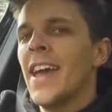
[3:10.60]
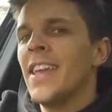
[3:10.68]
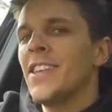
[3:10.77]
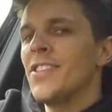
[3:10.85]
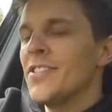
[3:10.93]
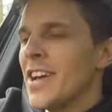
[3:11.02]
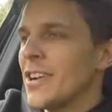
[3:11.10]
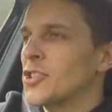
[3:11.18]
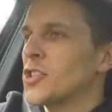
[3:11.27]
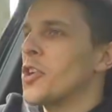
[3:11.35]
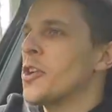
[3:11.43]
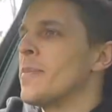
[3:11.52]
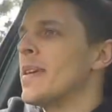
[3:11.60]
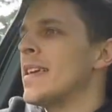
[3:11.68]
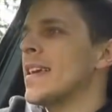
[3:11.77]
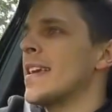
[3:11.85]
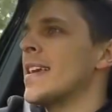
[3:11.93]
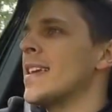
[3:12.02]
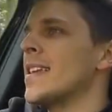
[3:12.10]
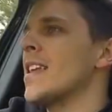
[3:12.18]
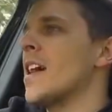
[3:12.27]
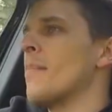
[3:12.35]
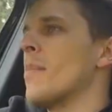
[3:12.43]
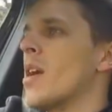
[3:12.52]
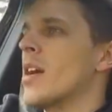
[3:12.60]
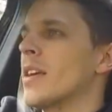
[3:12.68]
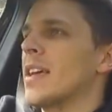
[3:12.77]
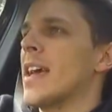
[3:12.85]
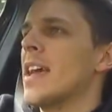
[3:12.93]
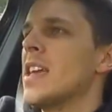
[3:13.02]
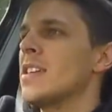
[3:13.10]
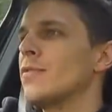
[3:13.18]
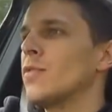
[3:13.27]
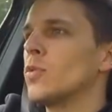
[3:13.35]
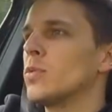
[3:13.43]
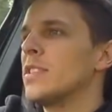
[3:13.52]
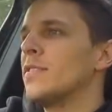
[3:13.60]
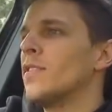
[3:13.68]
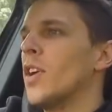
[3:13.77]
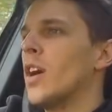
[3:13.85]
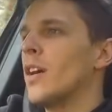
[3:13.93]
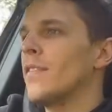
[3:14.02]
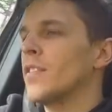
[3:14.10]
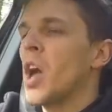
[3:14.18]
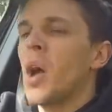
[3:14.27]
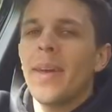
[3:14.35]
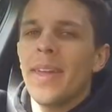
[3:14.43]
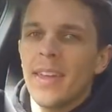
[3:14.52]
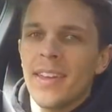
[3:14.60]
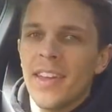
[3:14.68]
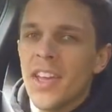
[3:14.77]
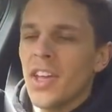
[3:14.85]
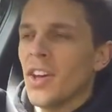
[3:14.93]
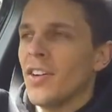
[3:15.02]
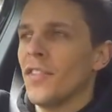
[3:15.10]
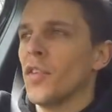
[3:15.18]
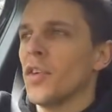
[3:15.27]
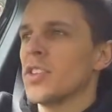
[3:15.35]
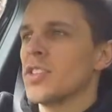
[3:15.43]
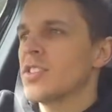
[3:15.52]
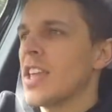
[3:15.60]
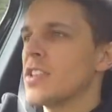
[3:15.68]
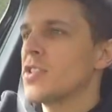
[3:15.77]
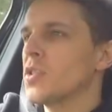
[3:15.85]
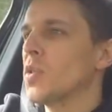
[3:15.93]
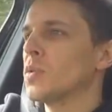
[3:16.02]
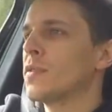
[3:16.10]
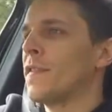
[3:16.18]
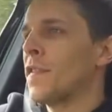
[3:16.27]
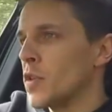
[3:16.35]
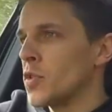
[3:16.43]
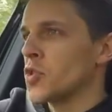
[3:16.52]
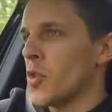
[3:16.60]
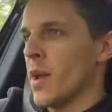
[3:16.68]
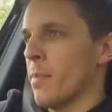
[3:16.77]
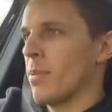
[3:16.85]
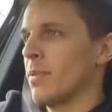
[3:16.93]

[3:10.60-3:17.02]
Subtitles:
you now join me in my A45 going for an essentials food trip.